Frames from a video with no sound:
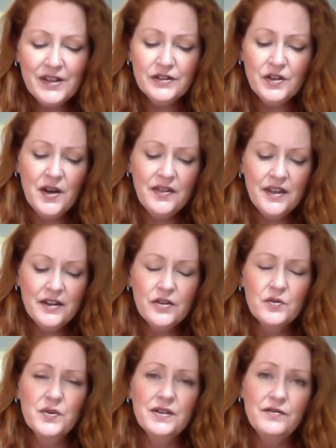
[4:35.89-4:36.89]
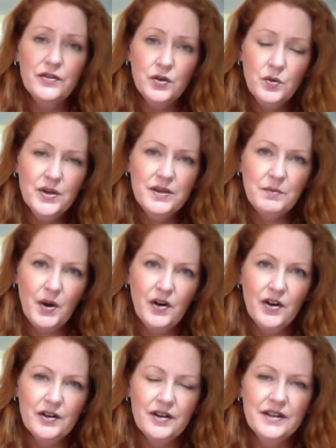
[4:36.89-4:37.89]
So I think the reviewing
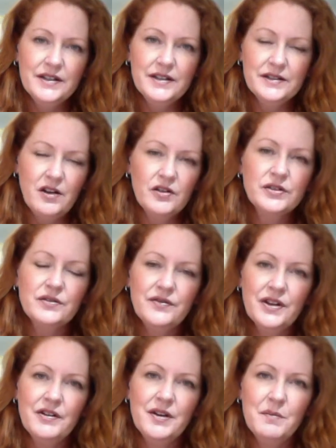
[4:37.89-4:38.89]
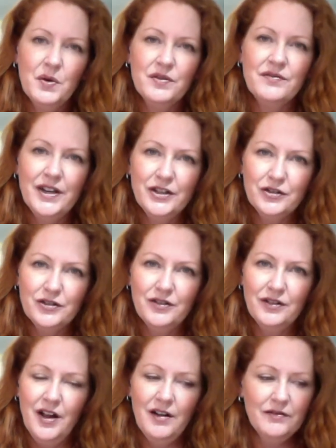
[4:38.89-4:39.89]
part is also very
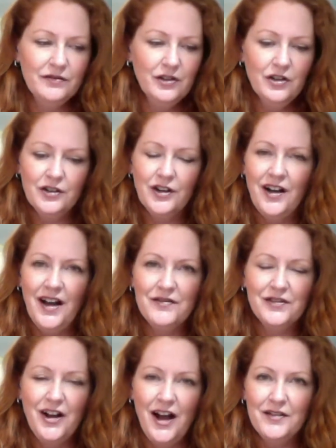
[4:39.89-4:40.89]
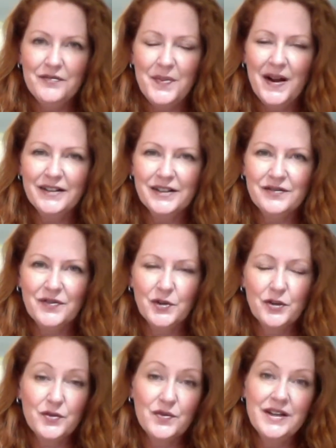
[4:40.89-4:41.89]
motivational. Look, I've practiced for
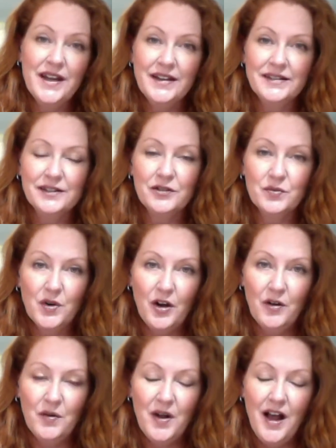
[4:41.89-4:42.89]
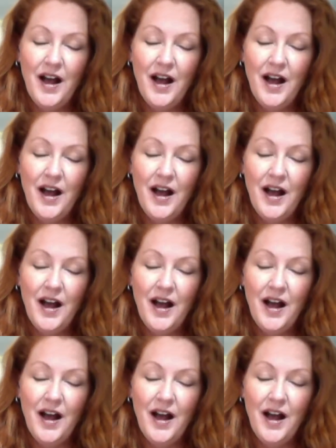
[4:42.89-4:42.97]
3 days in a row.